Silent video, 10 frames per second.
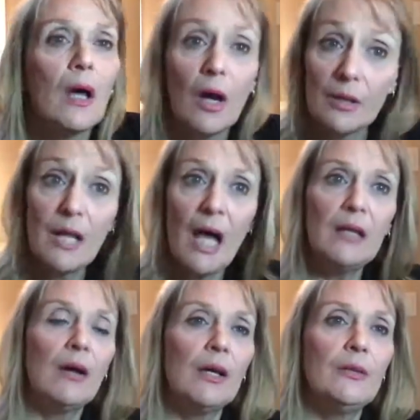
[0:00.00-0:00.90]
are
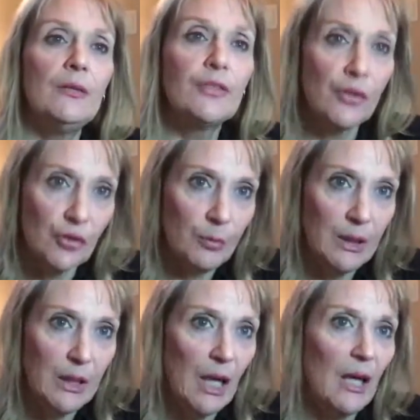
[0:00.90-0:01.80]
not on social
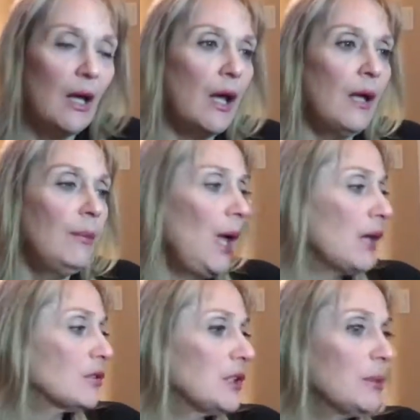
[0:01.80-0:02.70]
media. I'm
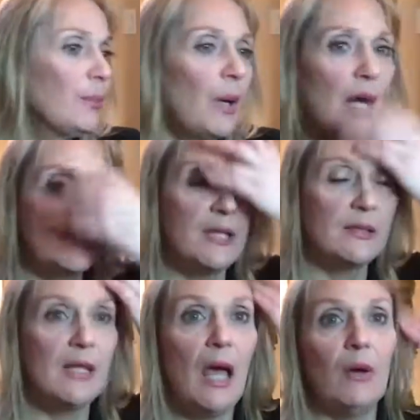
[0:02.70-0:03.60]
actually in the
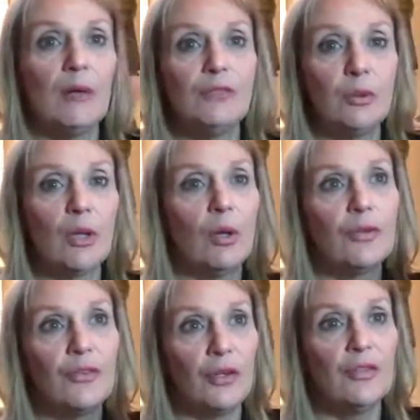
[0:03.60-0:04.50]
process now of doing a
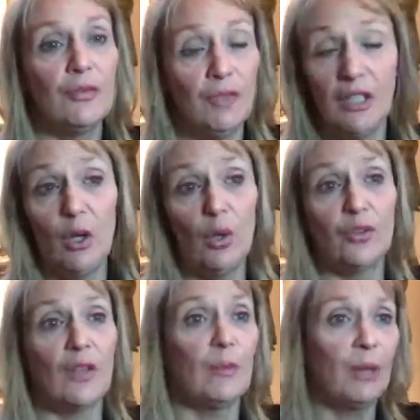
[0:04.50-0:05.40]
whole series of
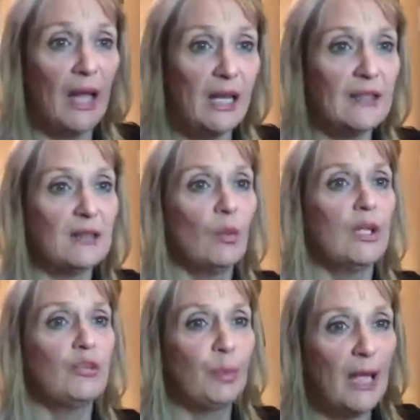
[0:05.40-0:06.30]
videos on the planets and
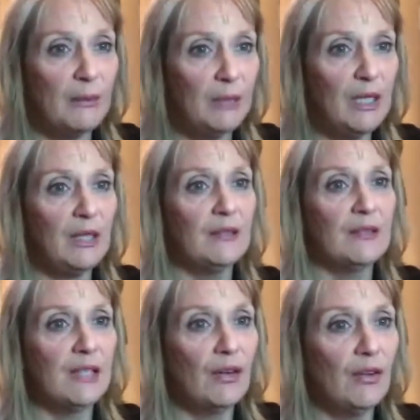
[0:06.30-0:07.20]
what each planet means,
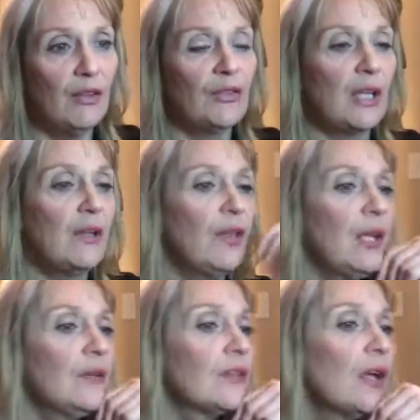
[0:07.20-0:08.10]
etc., those kind of
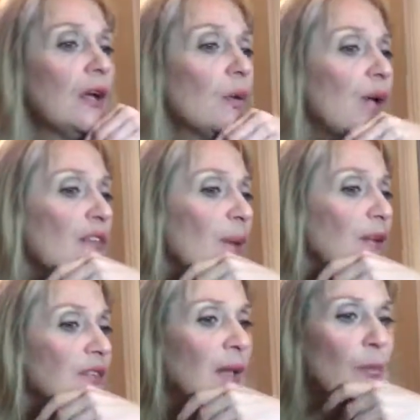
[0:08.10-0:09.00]
things. We have
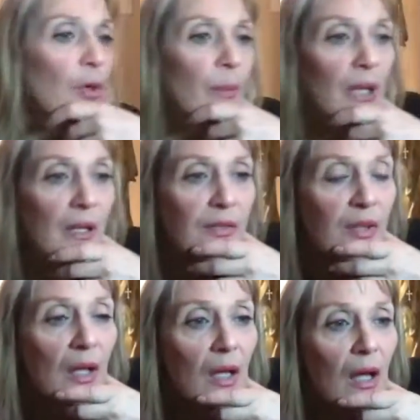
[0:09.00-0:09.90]
about 10 more minutes.